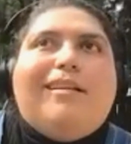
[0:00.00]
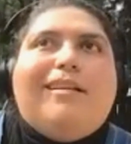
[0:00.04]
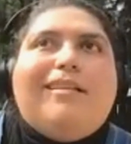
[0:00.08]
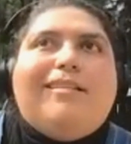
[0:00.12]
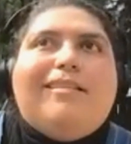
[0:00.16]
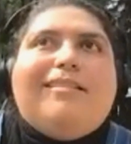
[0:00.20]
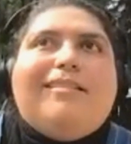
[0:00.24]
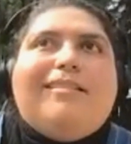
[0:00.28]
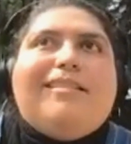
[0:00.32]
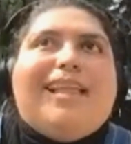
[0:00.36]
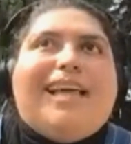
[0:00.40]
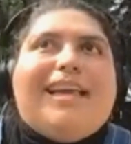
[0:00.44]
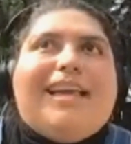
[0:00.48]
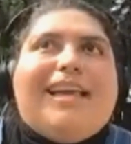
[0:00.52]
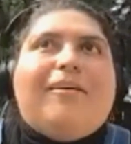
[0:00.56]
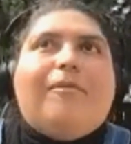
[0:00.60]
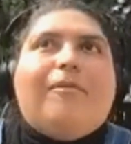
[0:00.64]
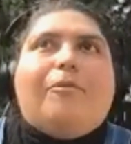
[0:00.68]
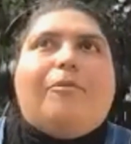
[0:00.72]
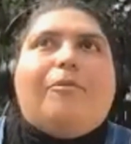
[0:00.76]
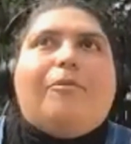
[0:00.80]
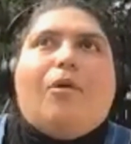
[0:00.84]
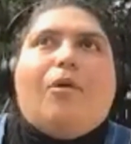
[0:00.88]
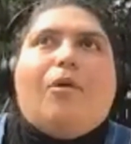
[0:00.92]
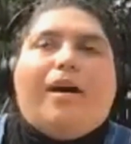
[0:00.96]
like
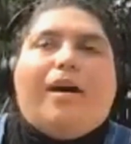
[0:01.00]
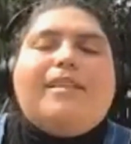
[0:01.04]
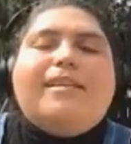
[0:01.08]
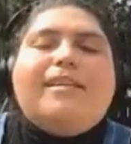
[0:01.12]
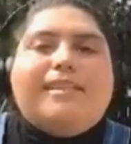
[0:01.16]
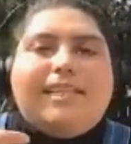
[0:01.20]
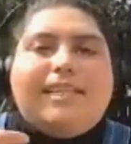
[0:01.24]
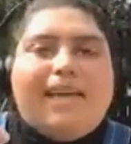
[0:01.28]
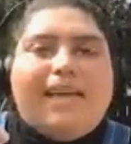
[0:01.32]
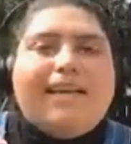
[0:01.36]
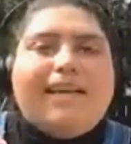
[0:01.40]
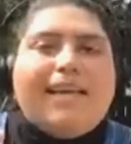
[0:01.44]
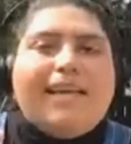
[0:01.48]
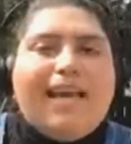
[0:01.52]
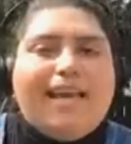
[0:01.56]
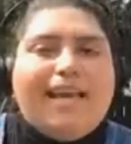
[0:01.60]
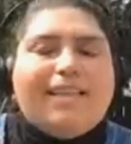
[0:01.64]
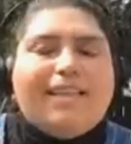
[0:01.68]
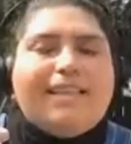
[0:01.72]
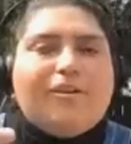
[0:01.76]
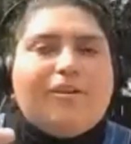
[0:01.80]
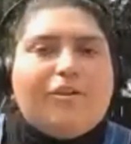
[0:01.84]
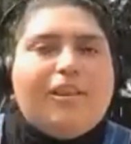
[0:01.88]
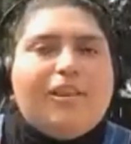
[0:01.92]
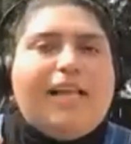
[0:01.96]
want to dedicate
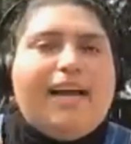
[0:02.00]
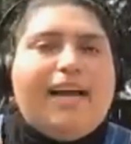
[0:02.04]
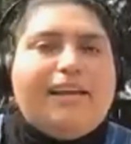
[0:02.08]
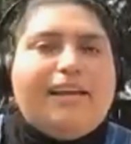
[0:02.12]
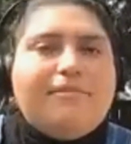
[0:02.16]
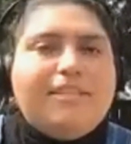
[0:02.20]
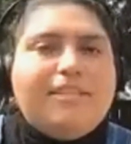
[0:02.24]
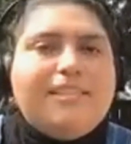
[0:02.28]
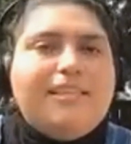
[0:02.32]
their lives